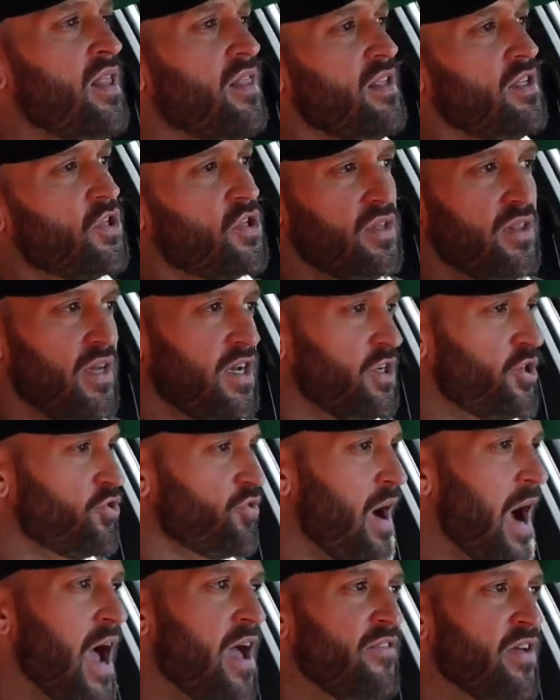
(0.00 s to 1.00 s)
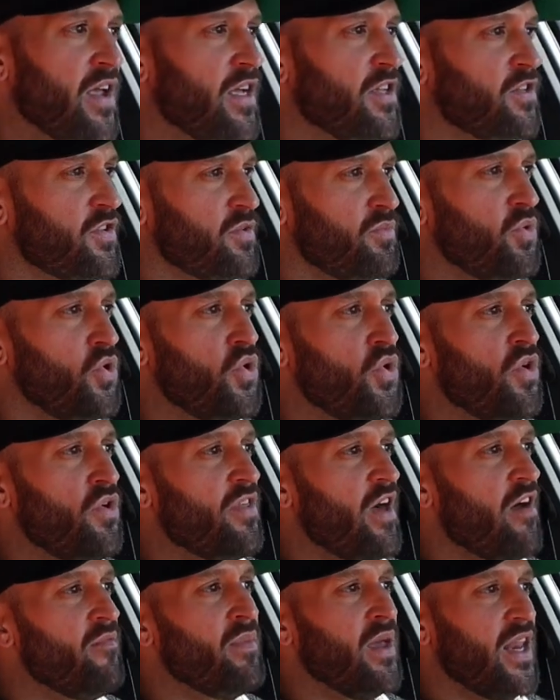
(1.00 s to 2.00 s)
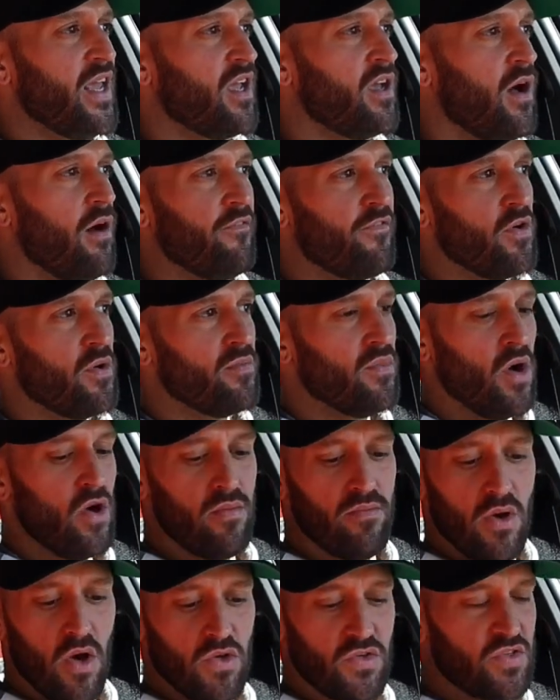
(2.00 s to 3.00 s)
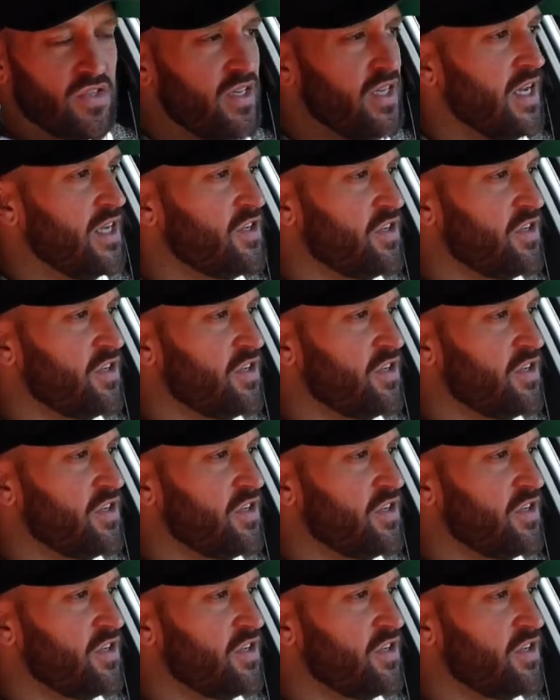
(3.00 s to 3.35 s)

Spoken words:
The driving is smooth. I've been in comfort mode mostly. I